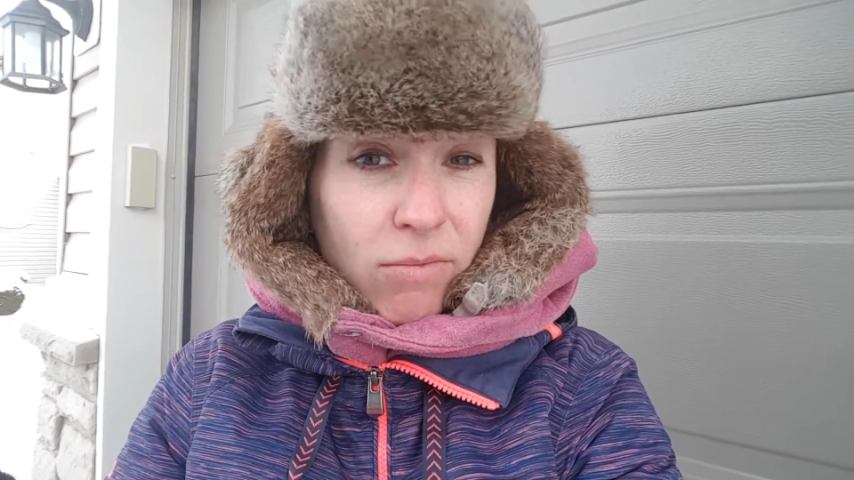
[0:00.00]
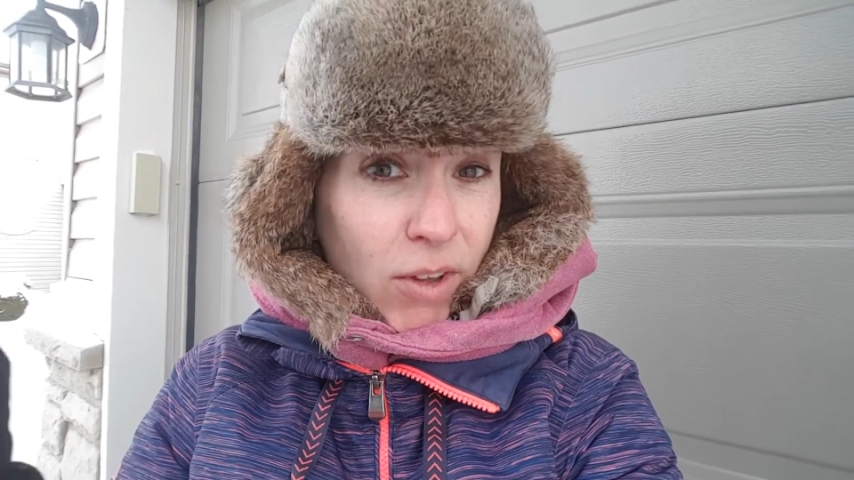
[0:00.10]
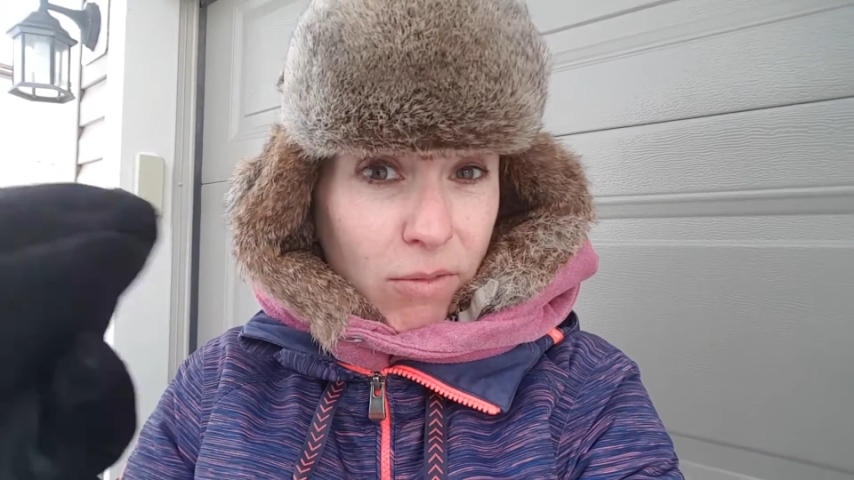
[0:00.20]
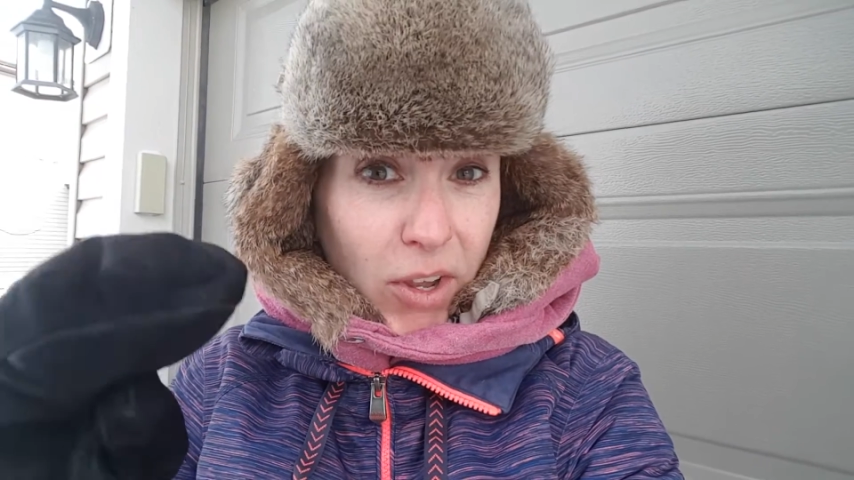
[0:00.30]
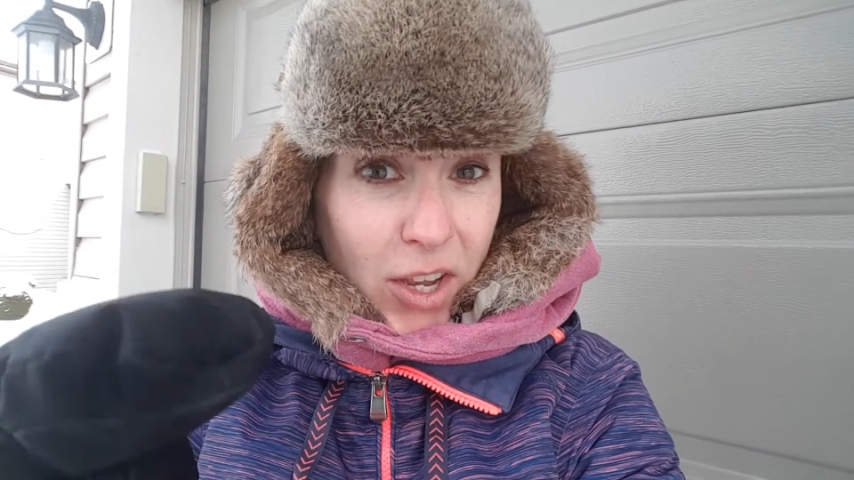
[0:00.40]

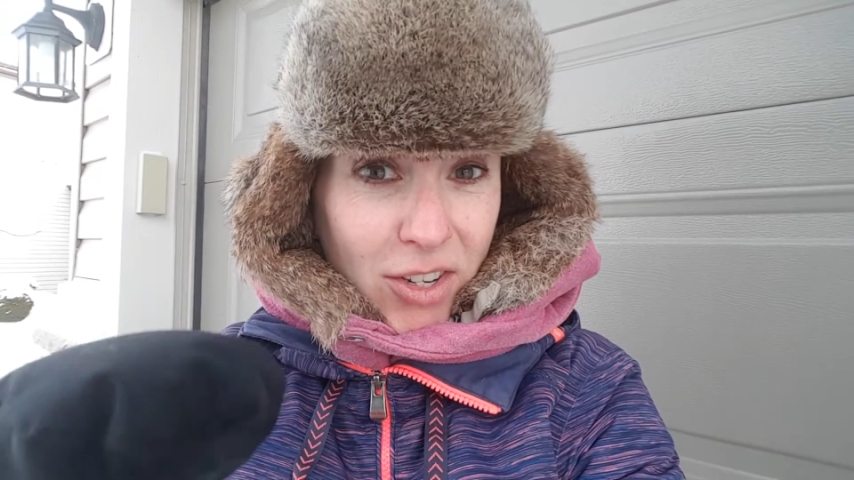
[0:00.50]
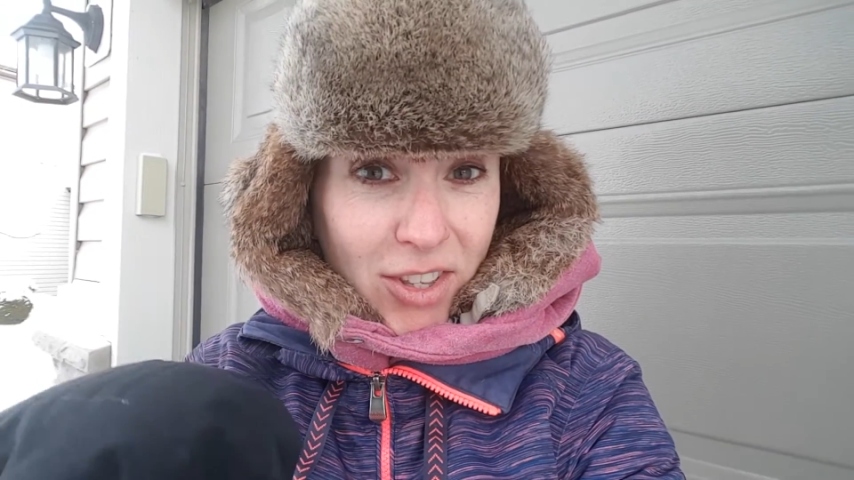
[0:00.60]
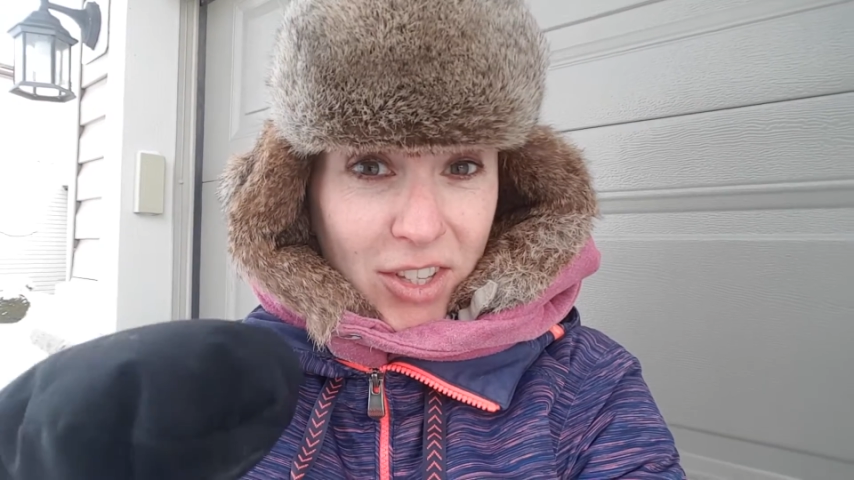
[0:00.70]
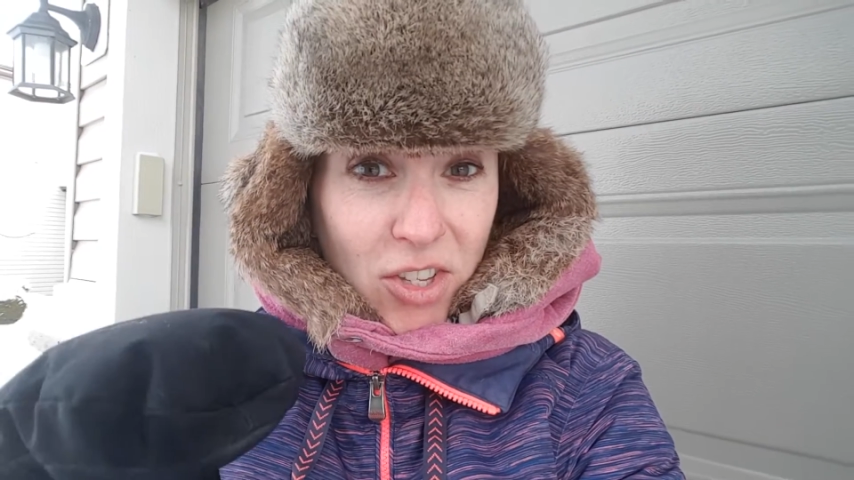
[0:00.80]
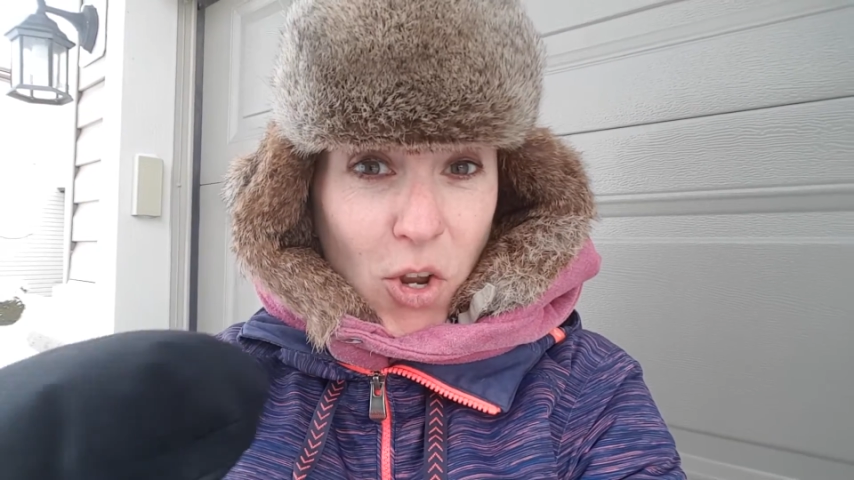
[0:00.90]
Fun
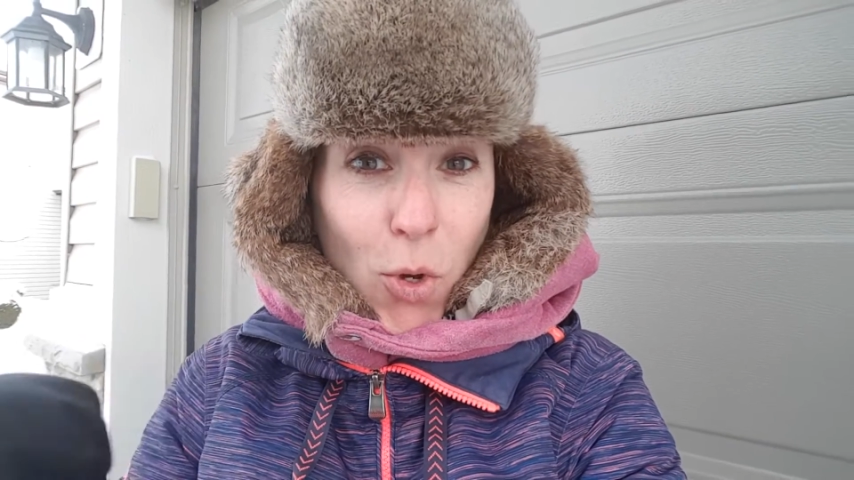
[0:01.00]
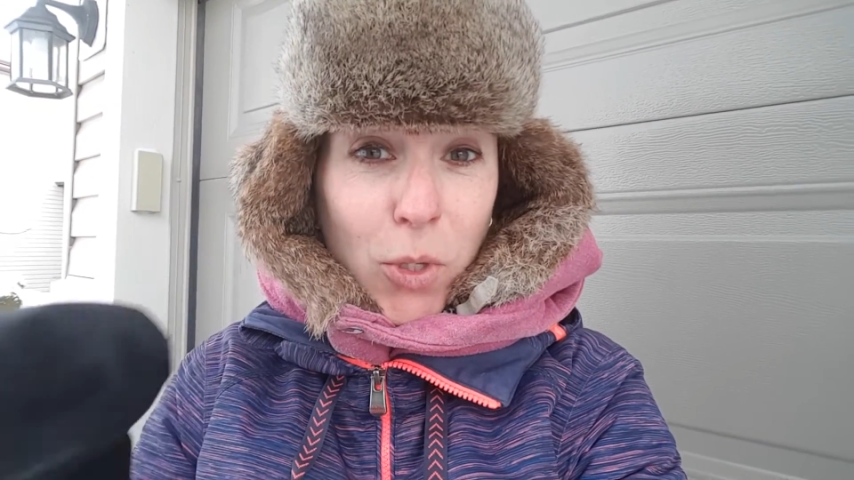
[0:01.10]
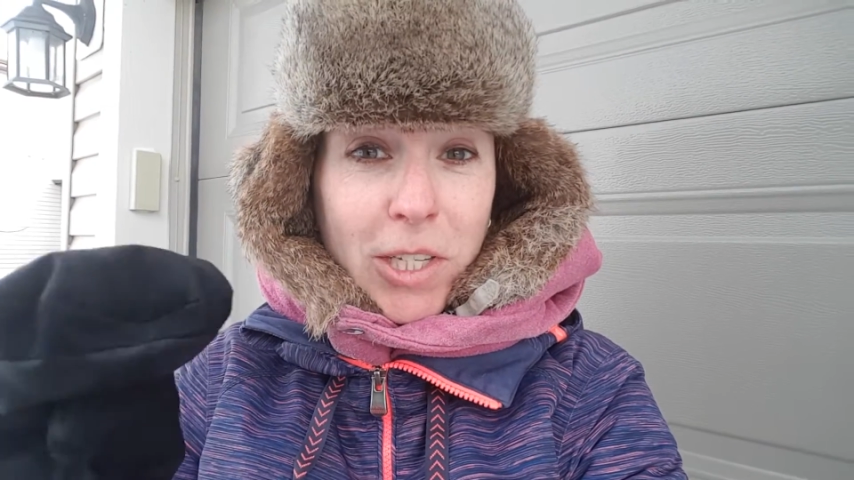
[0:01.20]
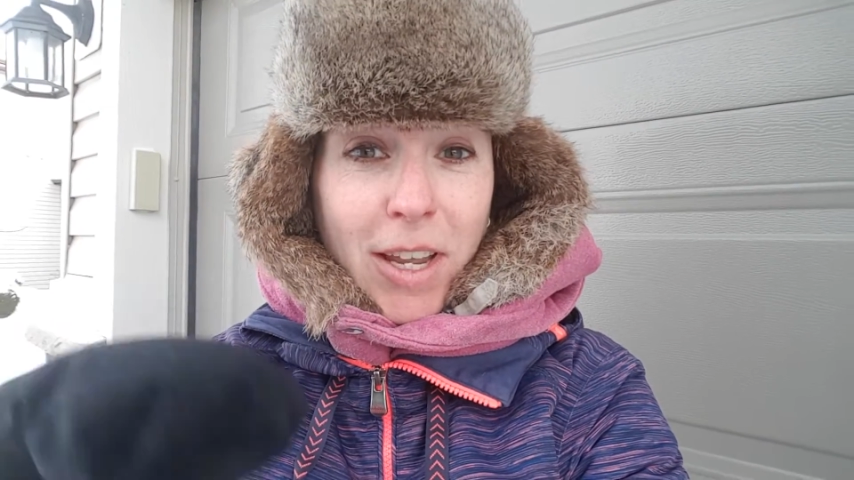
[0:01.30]
fact, that's the only